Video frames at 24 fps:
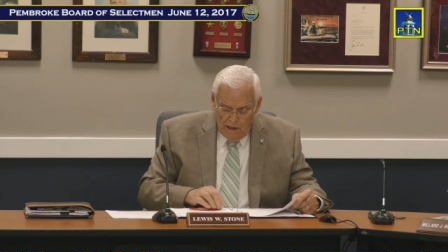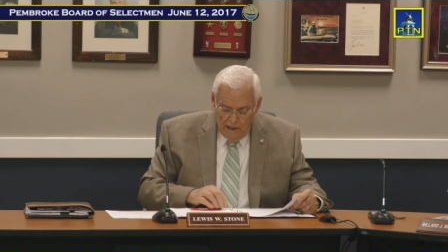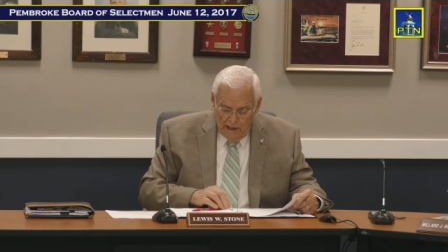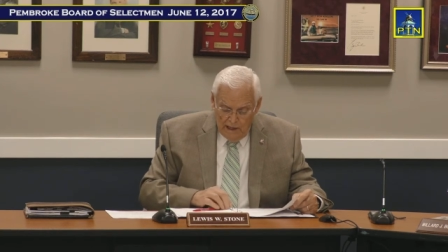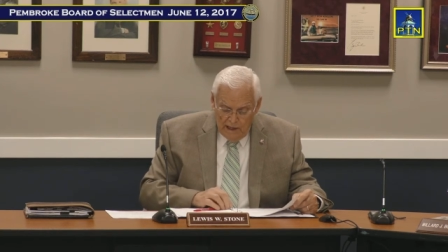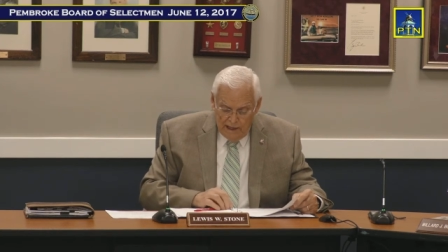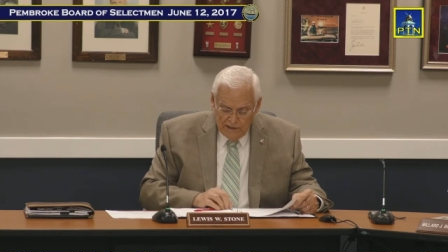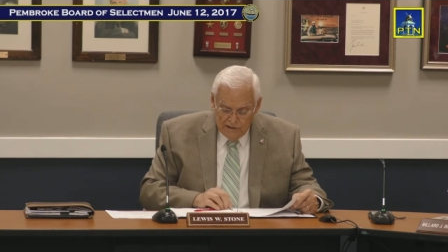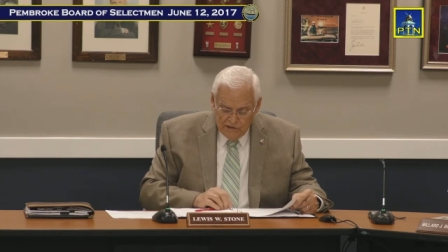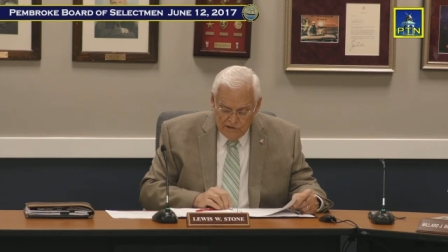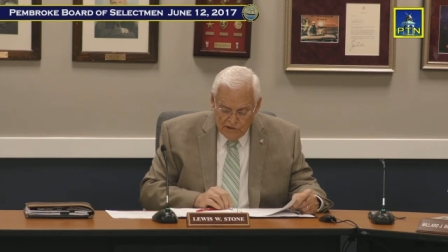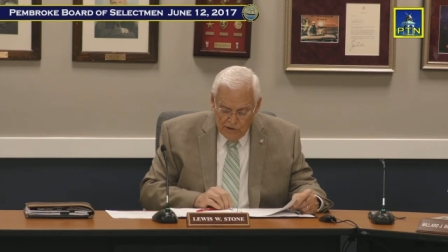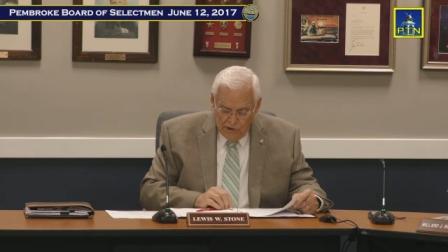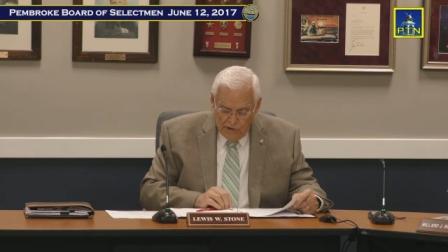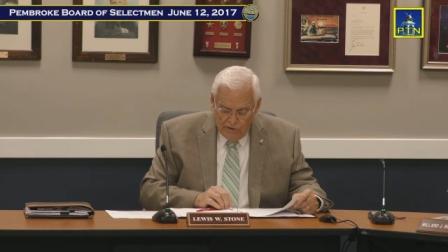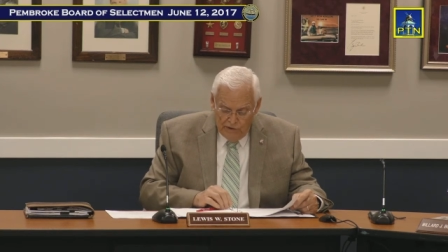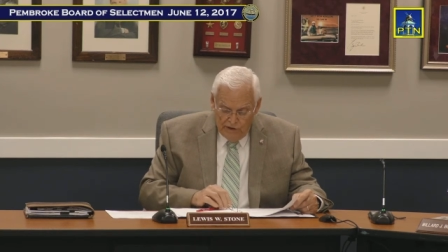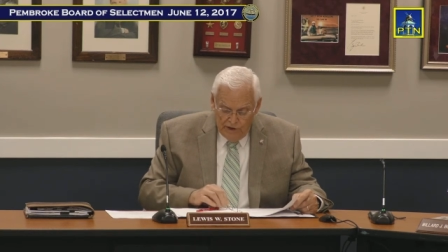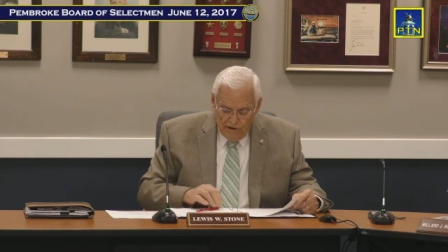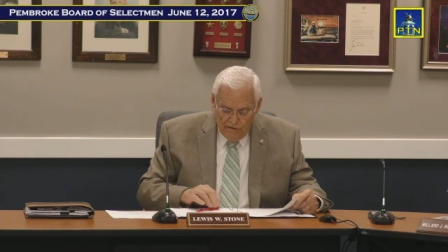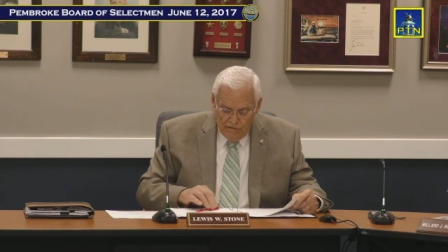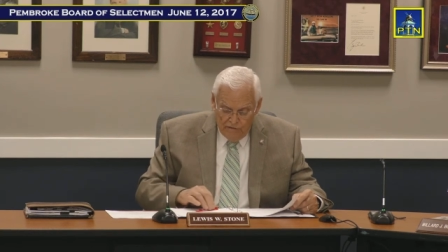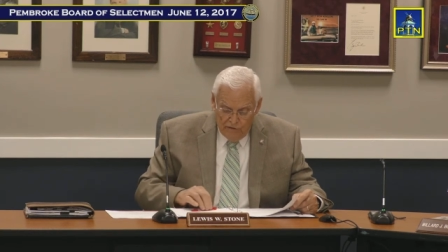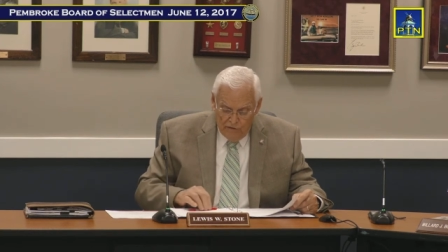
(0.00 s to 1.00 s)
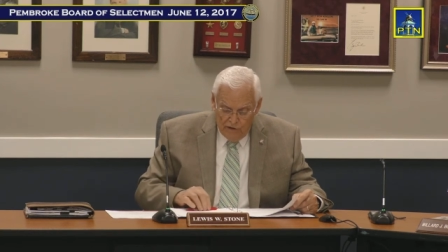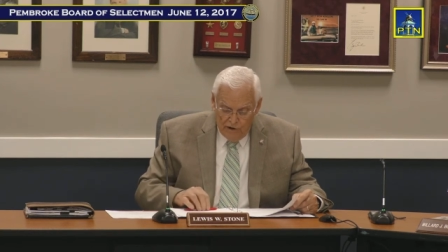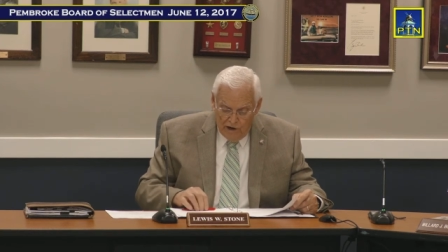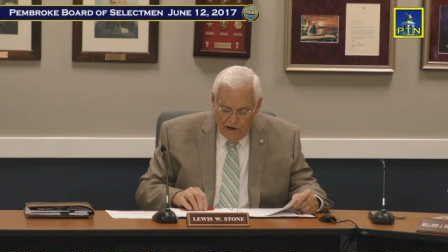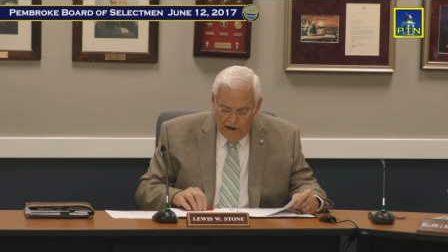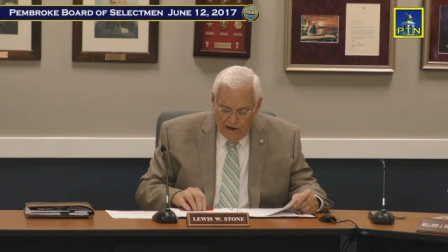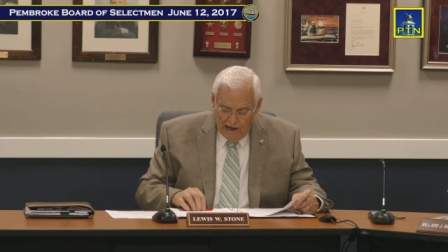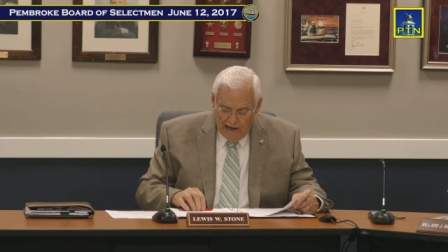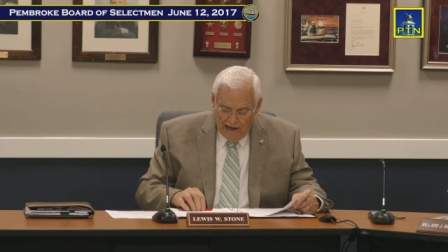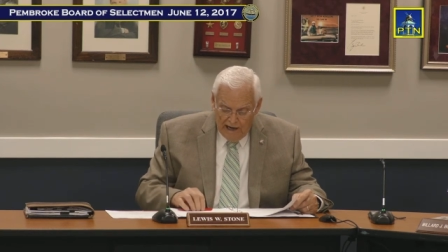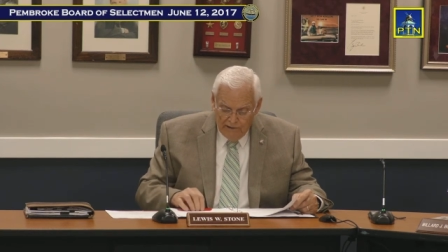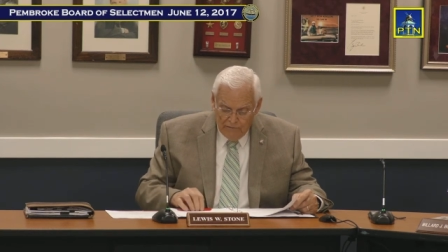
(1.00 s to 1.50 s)
And so
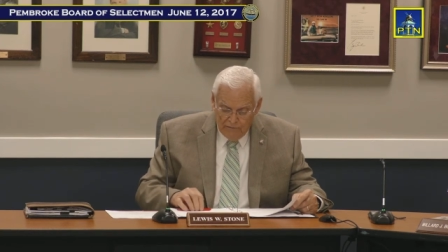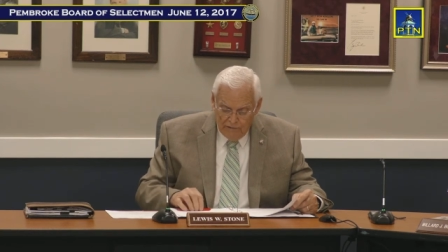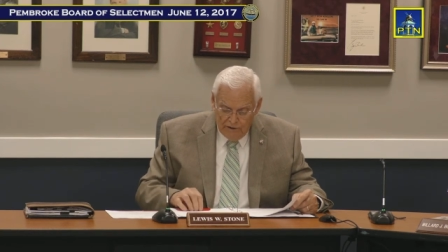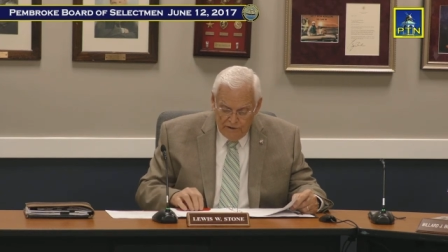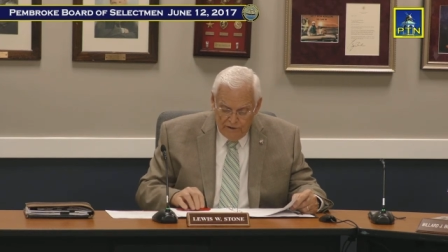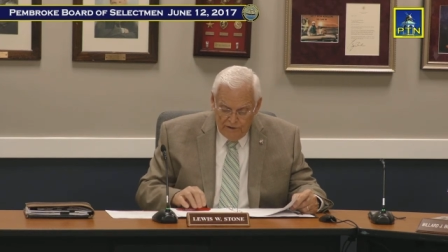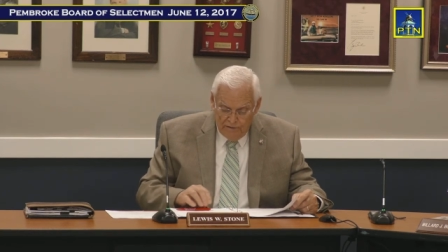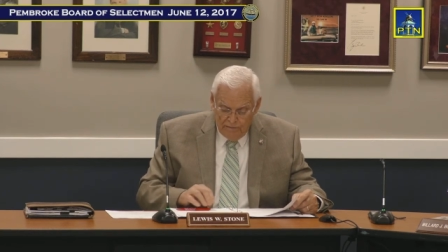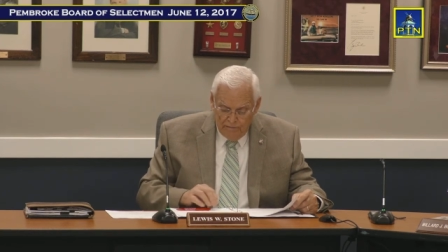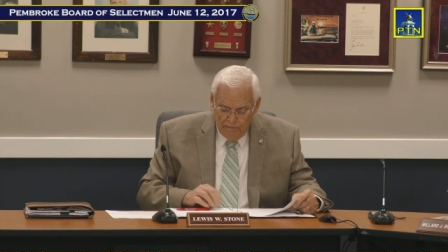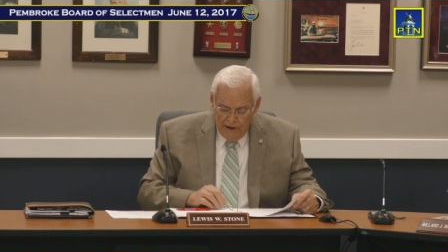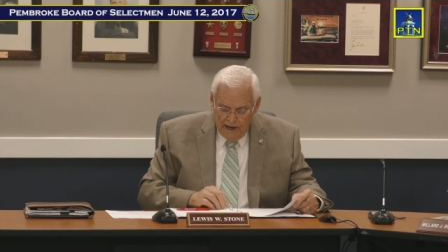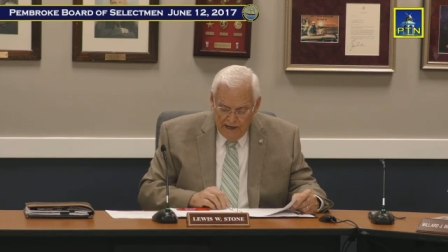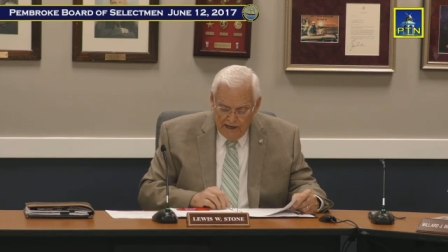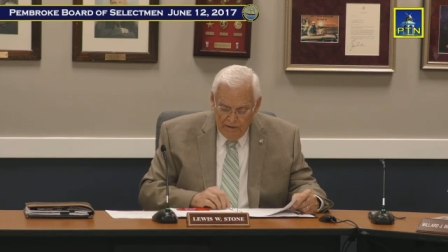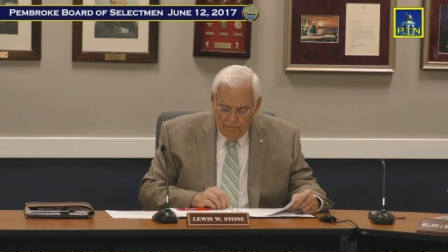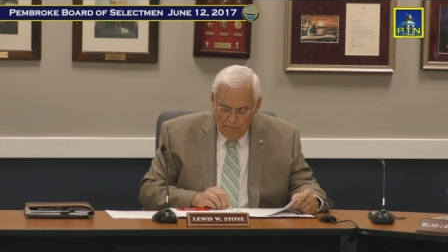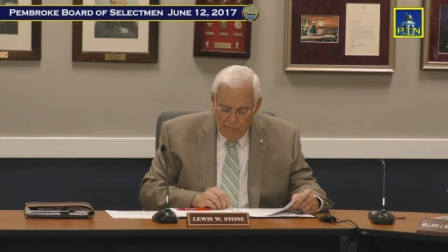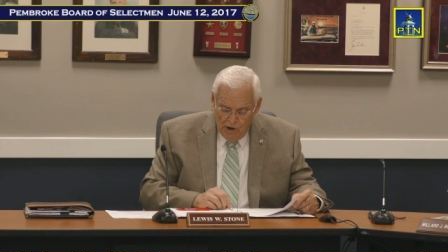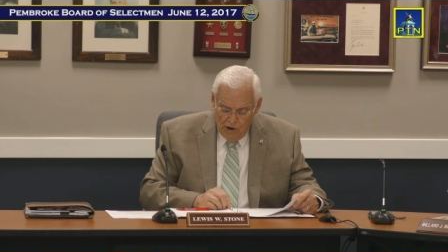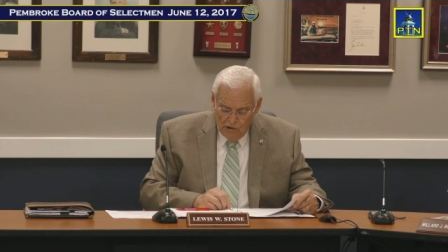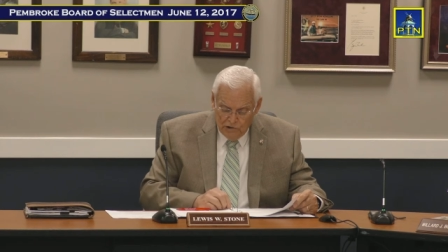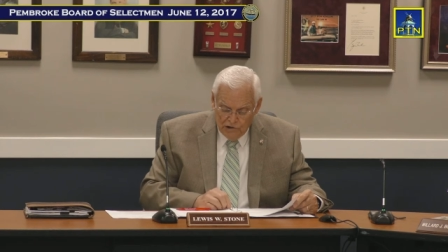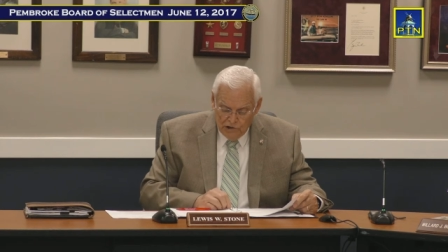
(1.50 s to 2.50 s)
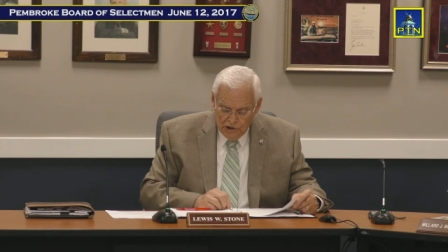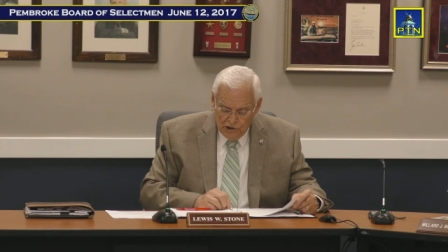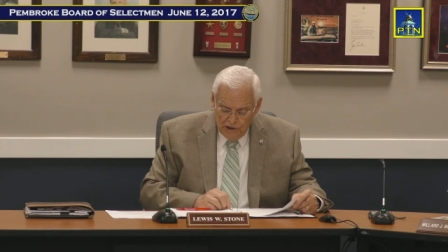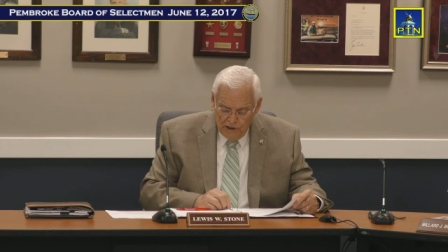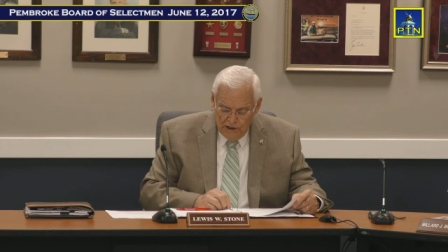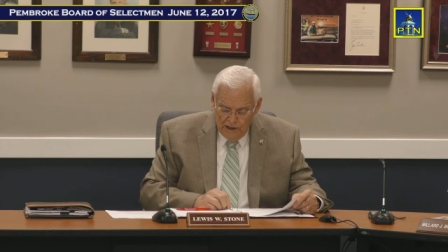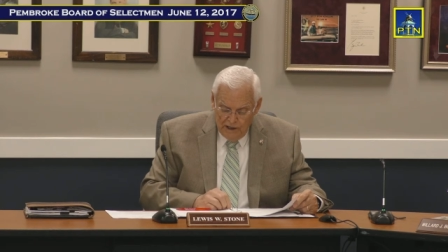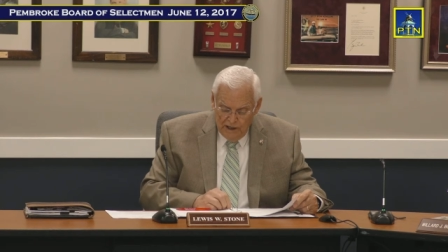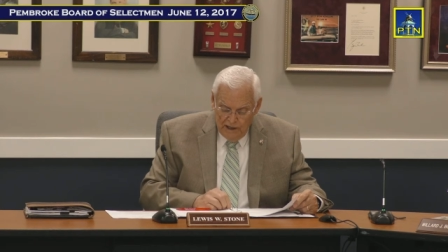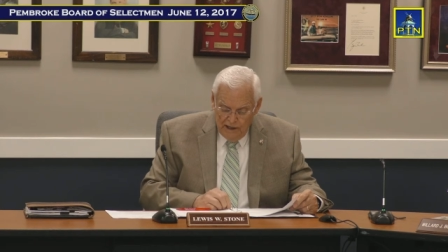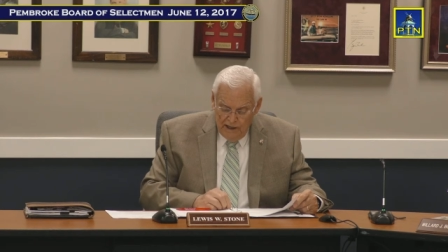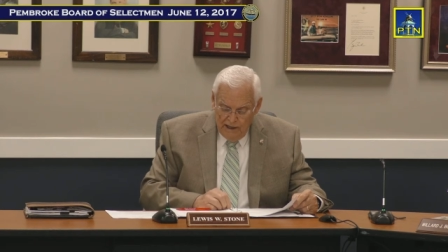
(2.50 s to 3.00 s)
therefore, I would make a motion